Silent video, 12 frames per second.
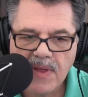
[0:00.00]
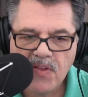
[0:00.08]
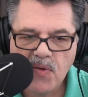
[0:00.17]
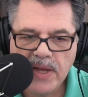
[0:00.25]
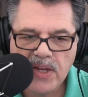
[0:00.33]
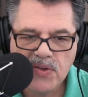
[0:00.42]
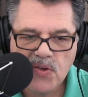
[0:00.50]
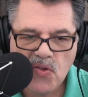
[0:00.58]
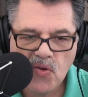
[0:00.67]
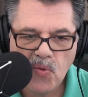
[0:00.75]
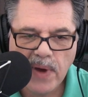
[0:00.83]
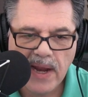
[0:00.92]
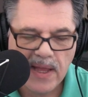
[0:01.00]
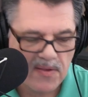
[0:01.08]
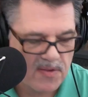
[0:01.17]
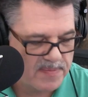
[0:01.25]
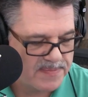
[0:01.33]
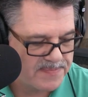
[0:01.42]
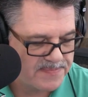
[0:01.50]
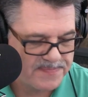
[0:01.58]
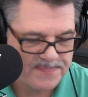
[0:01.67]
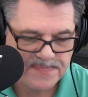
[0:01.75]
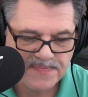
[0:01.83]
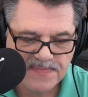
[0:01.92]
So I know you shoot weddings. I
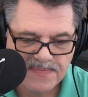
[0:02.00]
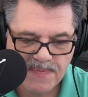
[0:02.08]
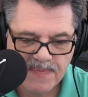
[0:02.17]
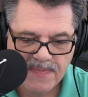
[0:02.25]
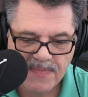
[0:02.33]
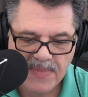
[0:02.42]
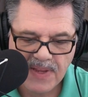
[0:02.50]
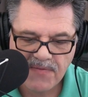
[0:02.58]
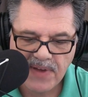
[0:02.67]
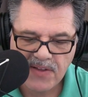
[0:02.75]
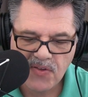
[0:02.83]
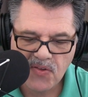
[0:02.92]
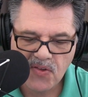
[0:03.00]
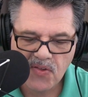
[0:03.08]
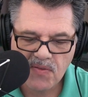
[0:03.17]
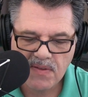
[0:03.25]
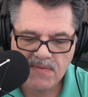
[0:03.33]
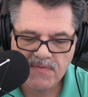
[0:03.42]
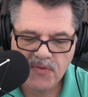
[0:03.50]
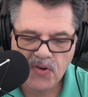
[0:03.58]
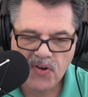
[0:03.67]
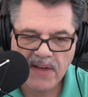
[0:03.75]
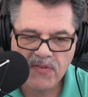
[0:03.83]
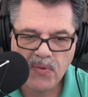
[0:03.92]
do. In fact, you just
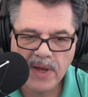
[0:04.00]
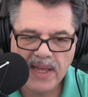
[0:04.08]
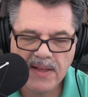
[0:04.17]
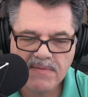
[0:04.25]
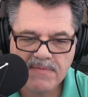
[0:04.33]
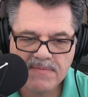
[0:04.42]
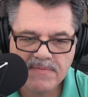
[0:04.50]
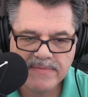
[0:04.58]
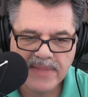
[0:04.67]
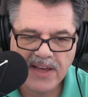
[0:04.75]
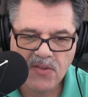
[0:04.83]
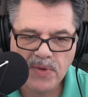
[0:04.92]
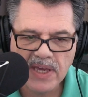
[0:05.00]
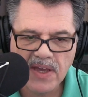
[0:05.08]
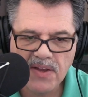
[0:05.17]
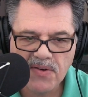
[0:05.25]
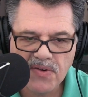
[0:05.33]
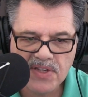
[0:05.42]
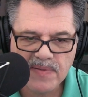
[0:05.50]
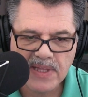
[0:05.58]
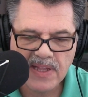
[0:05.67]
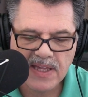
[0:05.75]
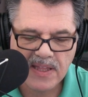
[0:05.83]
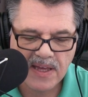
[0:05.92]
photographed a wedding last weekend or
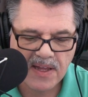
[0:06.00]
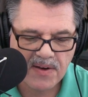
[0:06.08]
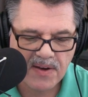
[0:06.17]
something like mm, that.